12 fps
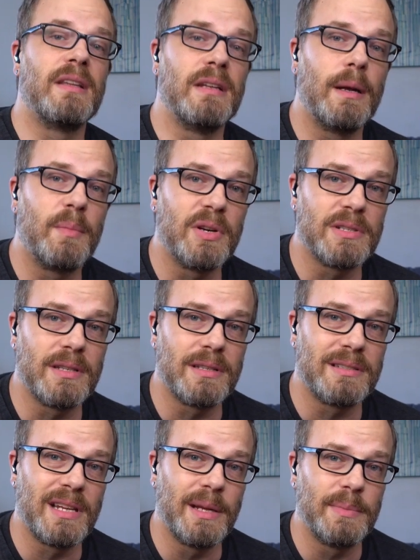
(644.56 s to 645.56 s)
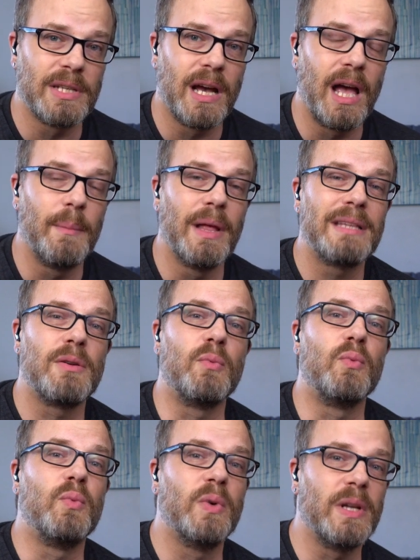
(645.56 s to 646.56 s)
the numbers at the same time. That's a
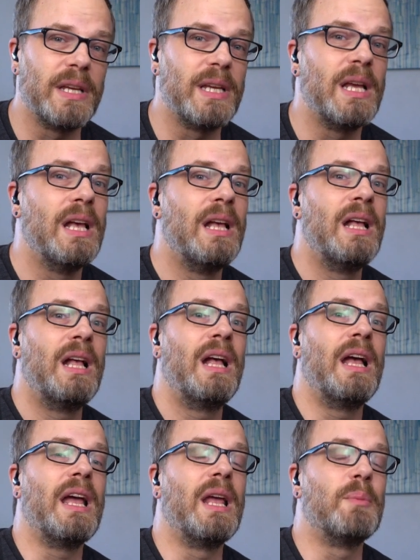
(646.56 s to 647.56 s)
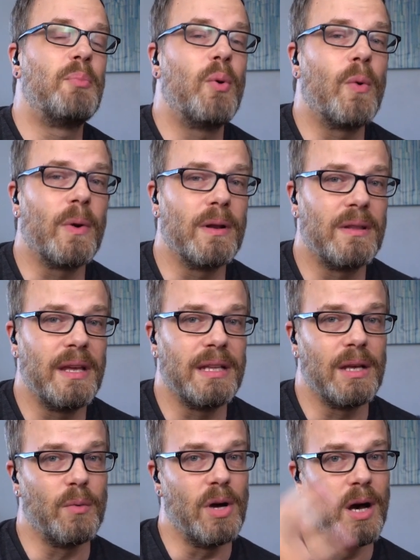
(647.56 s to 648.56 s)
really important thing
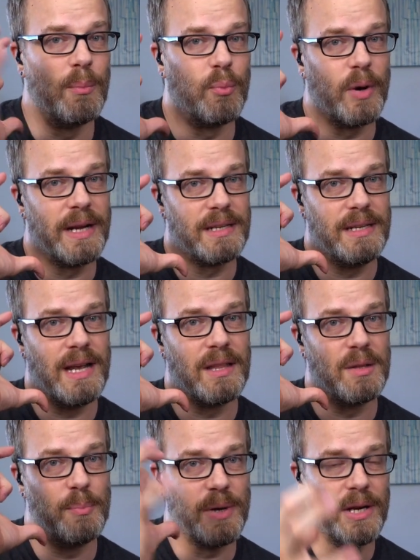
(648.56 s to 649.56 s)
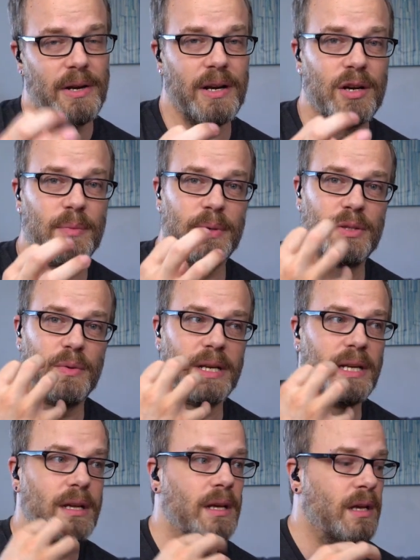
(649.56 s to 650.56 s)
that will help break down the barrier
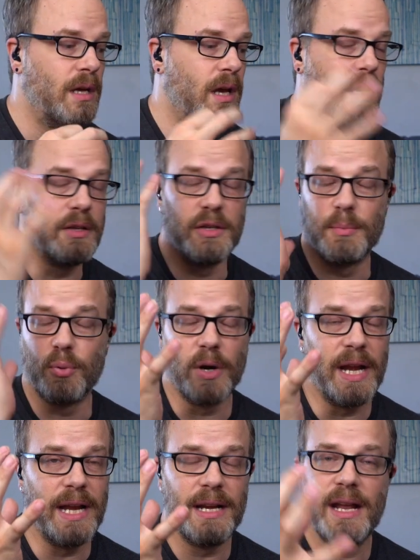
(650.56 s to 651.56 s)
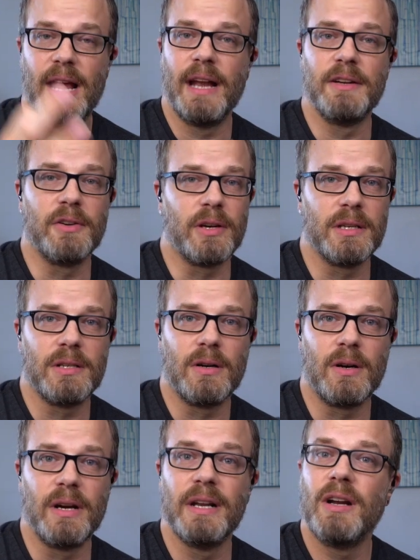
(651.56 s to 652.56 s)
between your brain and your
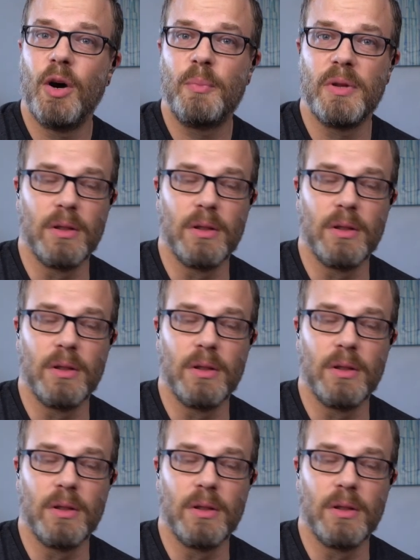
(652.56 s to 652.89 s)
guitar. And it'll help you